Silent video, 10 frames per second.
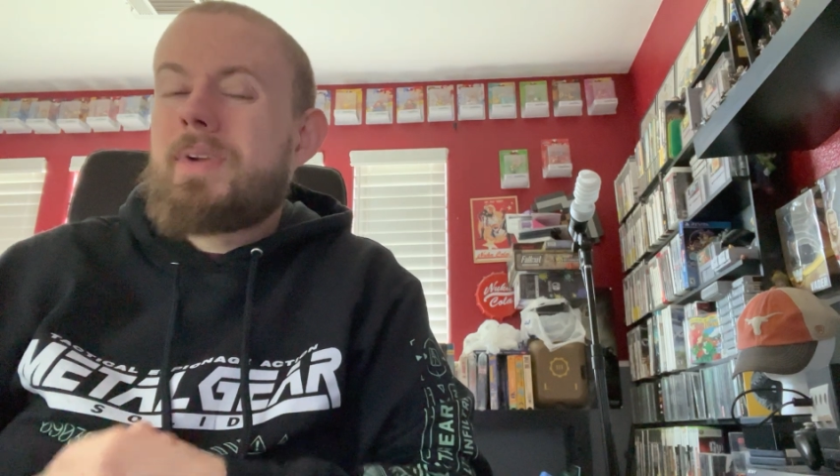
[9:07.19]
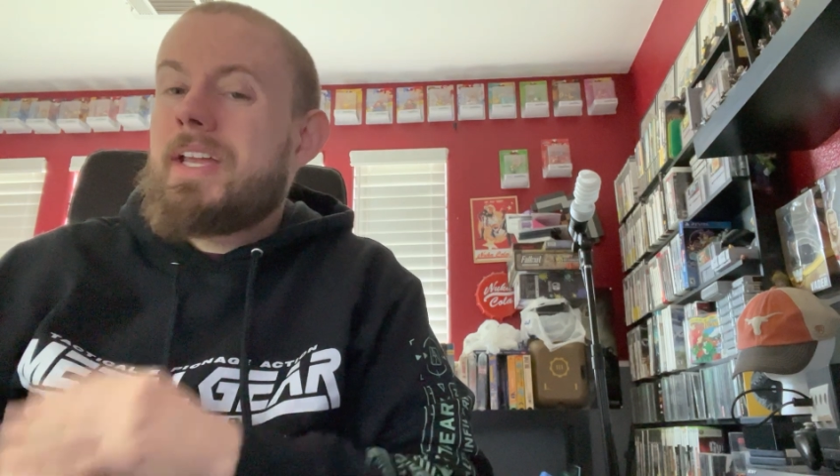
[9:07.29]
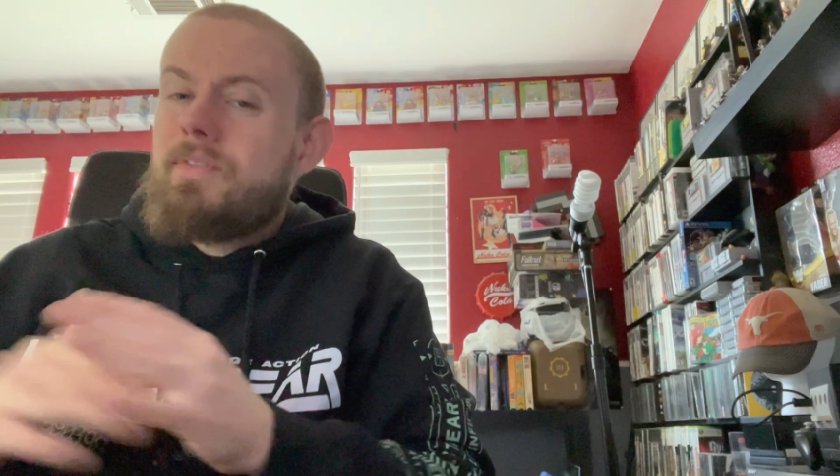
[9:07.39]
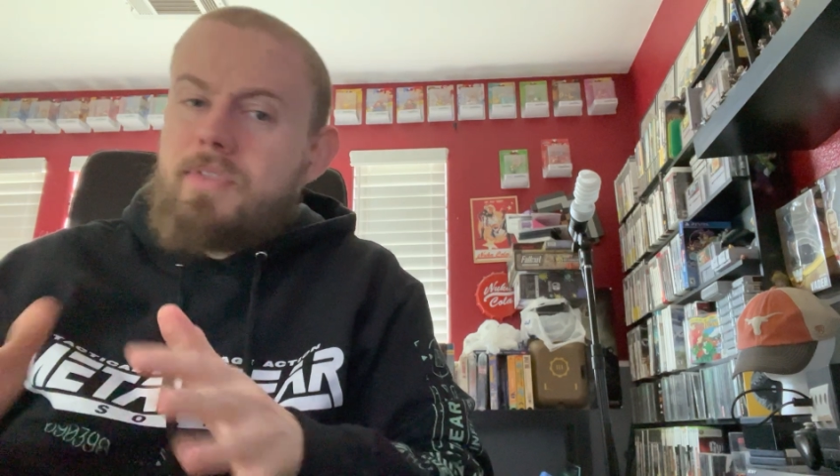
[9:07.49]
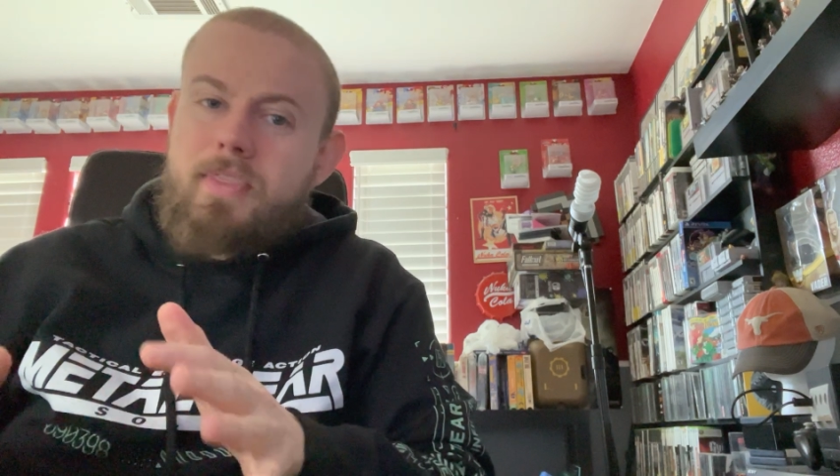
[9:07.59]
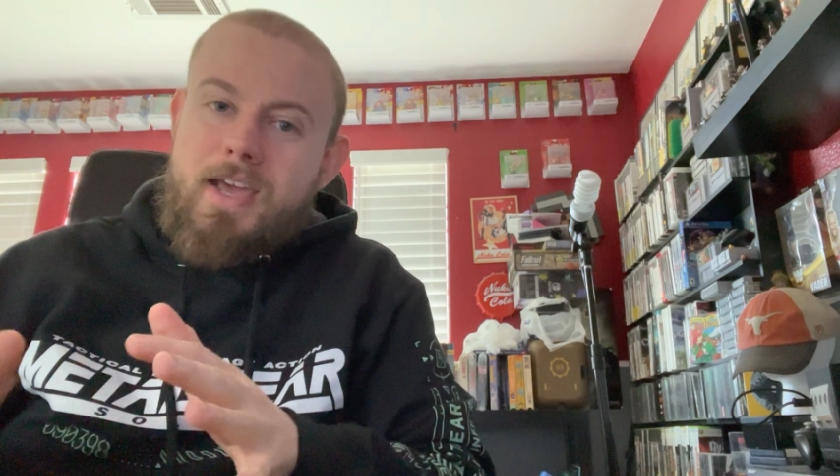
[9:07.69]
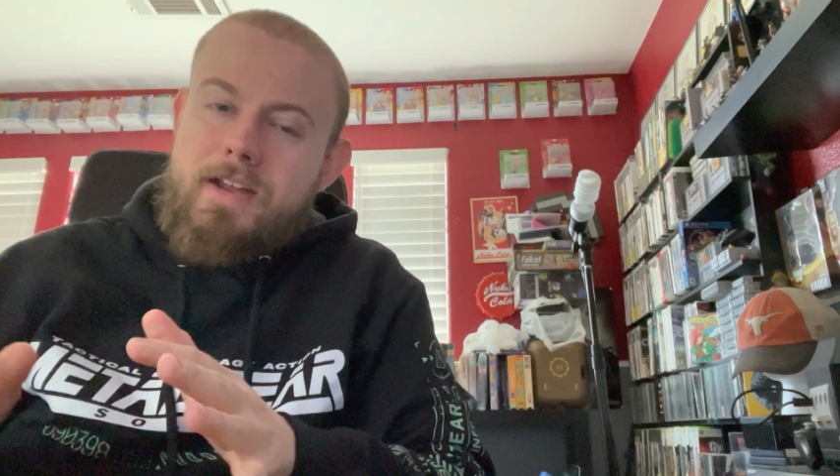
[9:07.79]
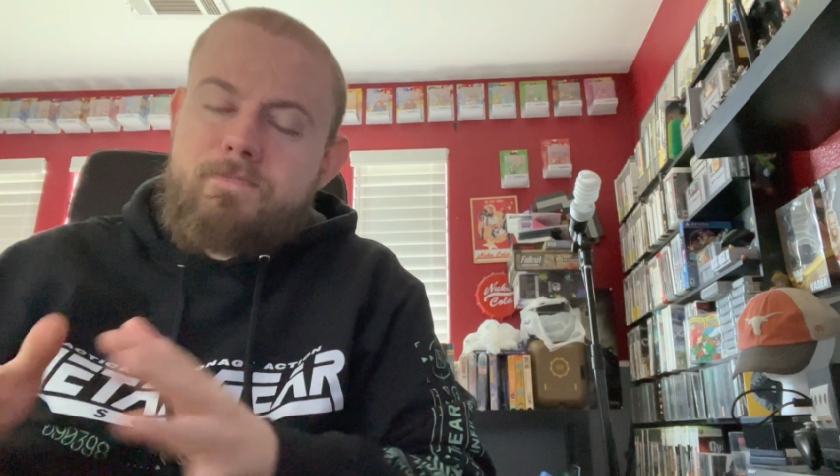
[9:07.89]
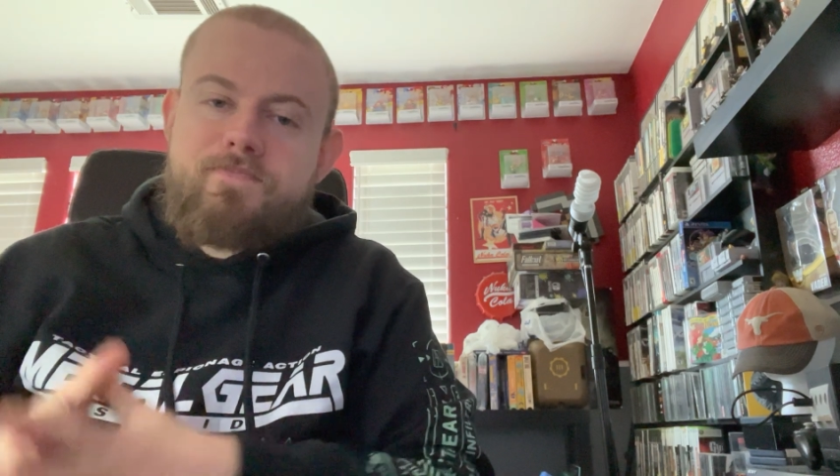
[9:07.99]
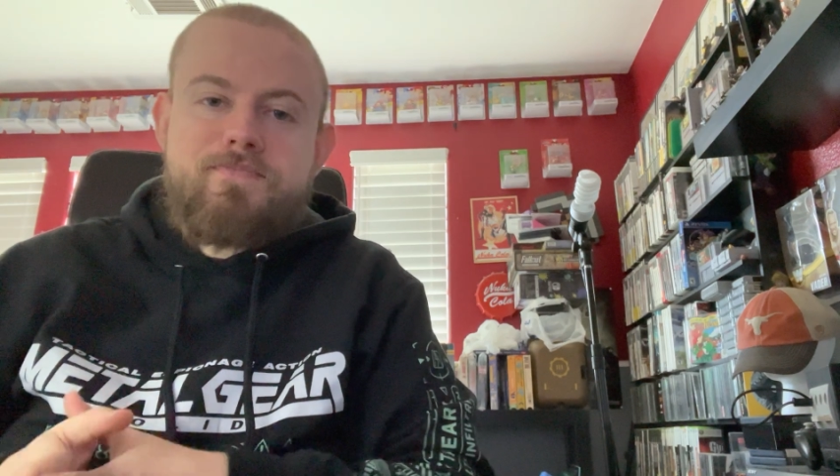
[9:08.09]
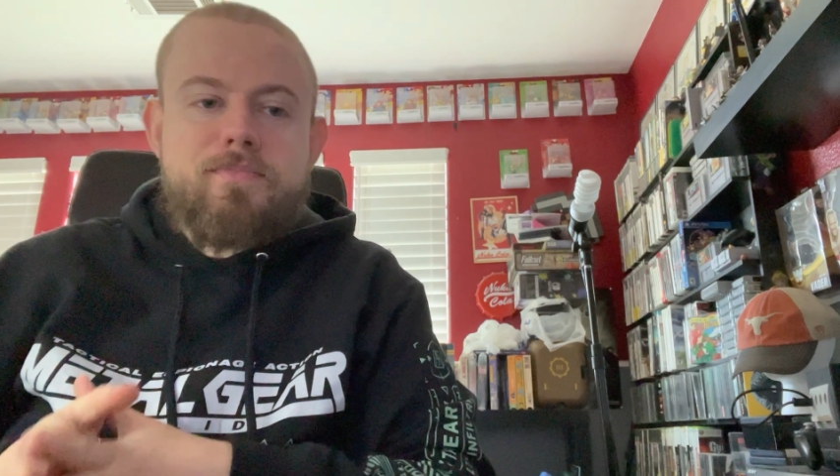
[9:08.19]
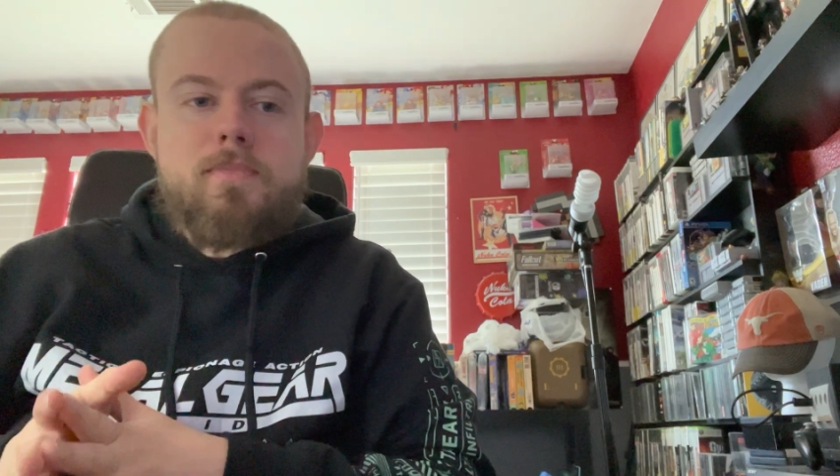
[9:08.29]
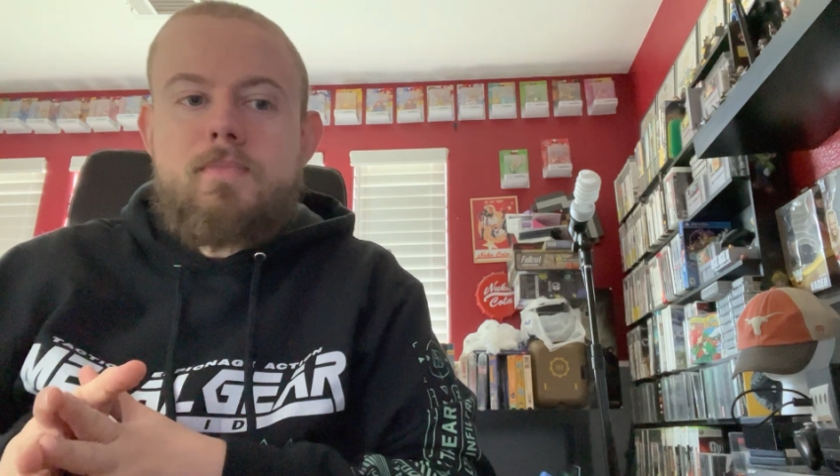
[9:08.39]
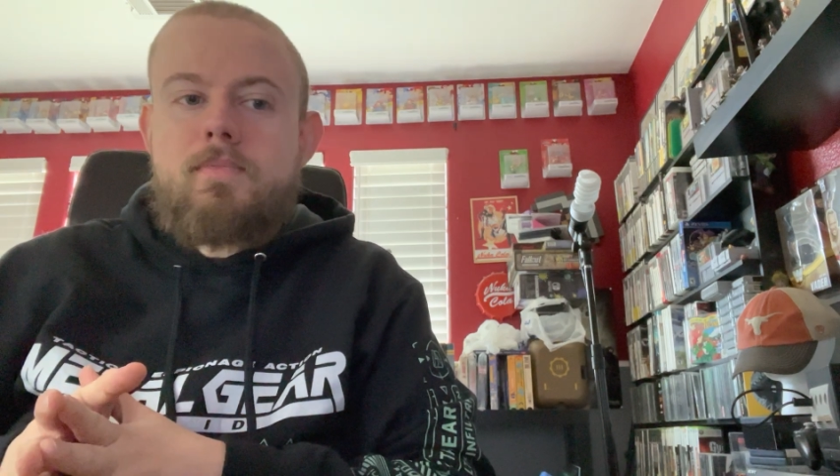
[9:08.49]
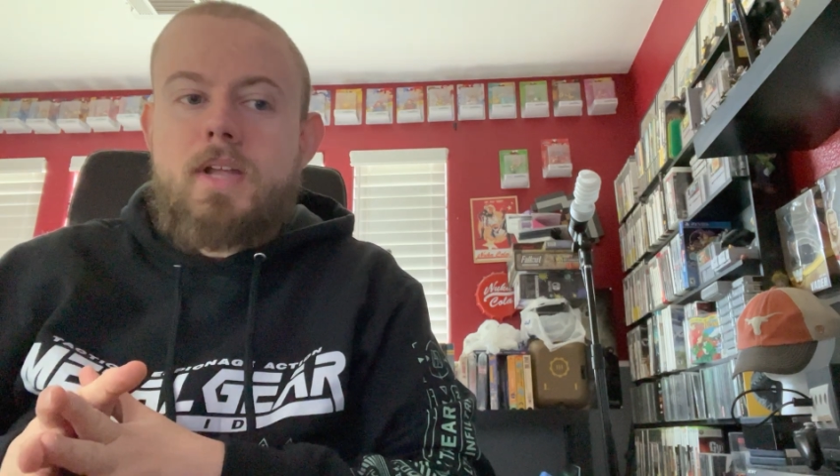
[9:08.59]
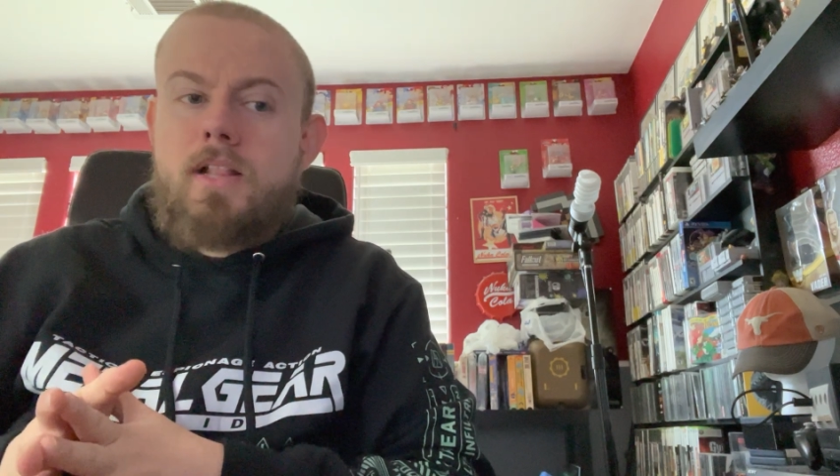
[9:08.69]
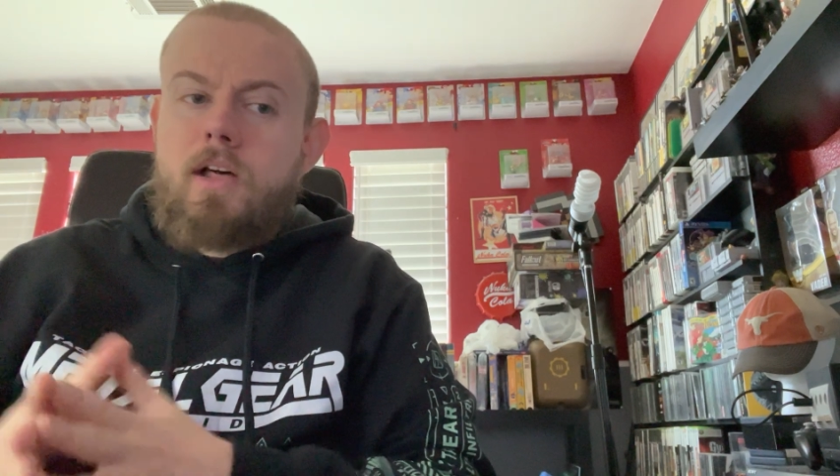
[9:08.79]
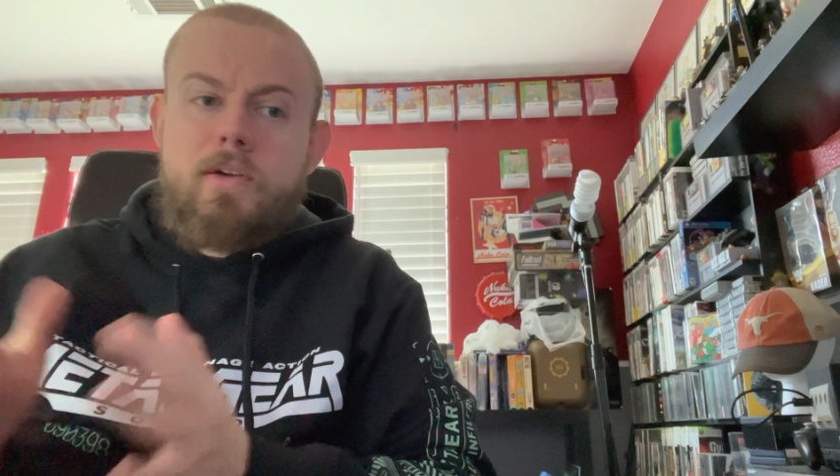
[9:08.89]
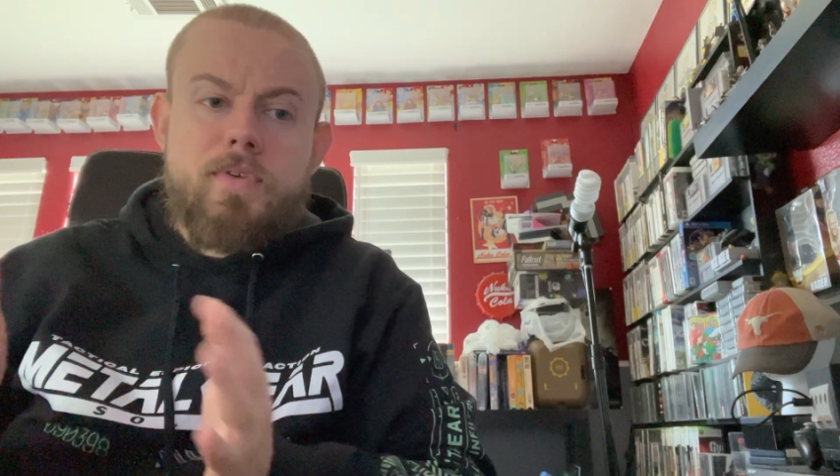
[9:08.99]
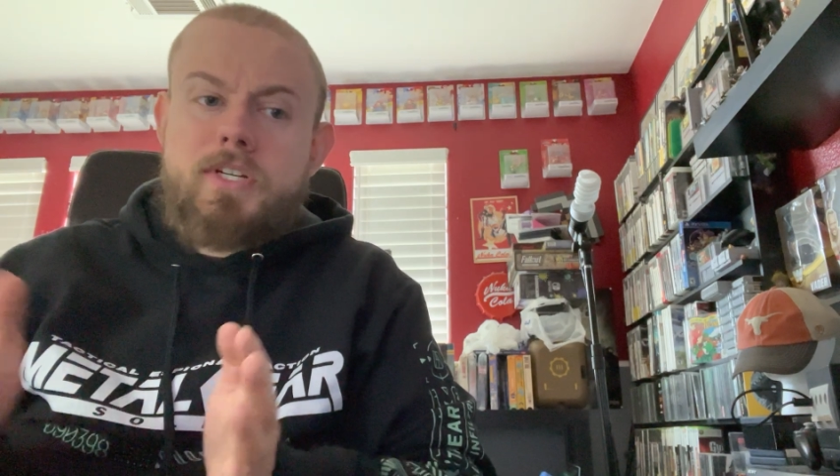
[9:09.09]
But even then, a
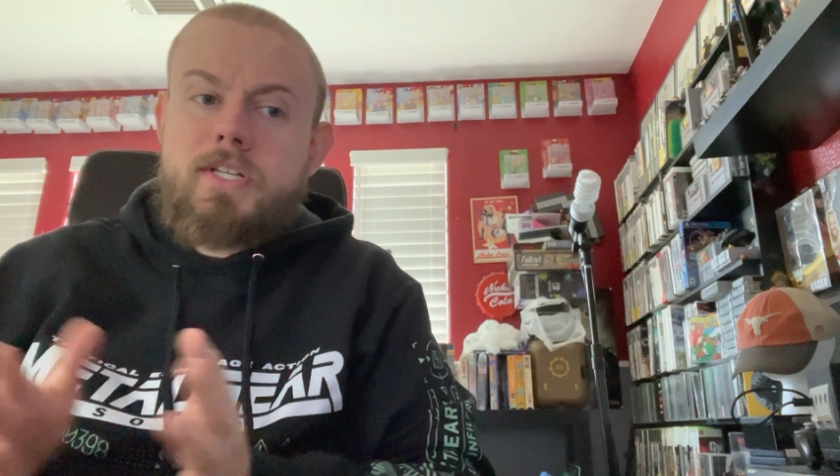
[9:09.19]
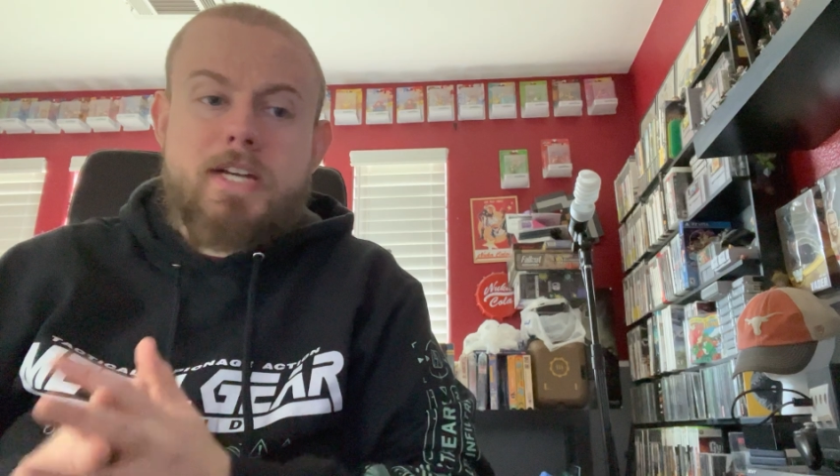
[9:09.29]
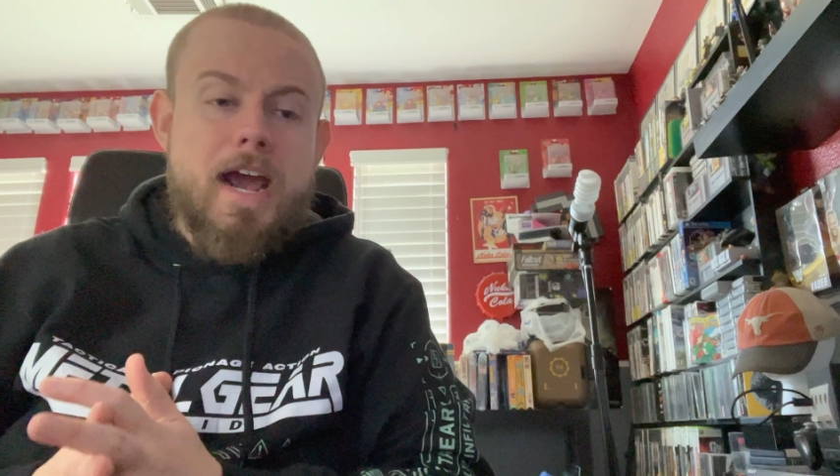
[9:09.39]
lot of vintage